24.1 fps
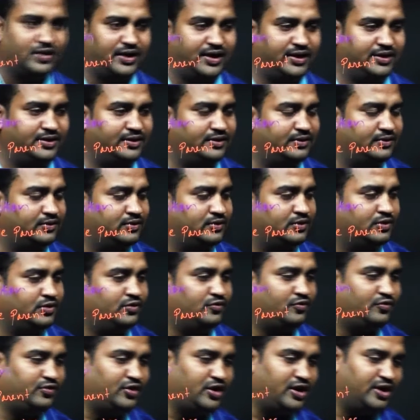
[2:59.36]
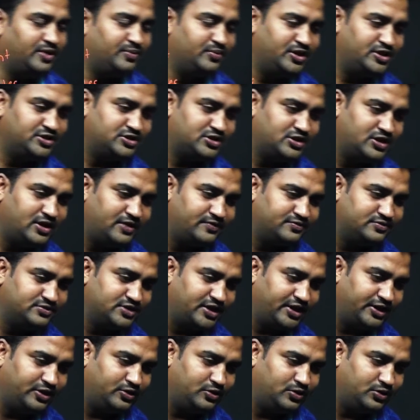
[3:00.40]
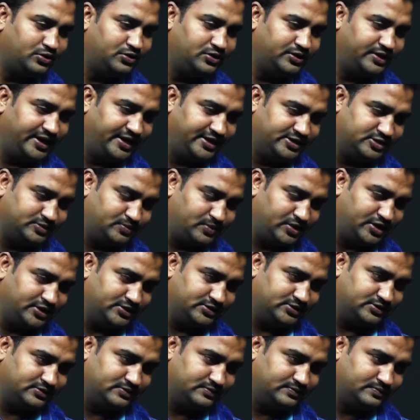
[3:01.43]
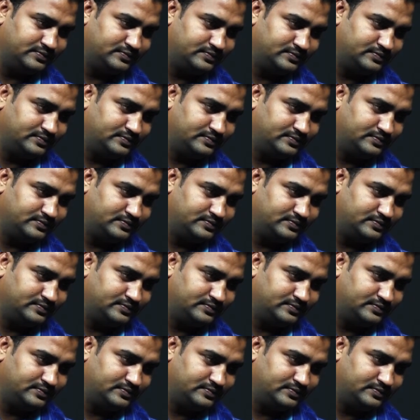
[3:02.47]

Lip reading: and formation of zygote takes place.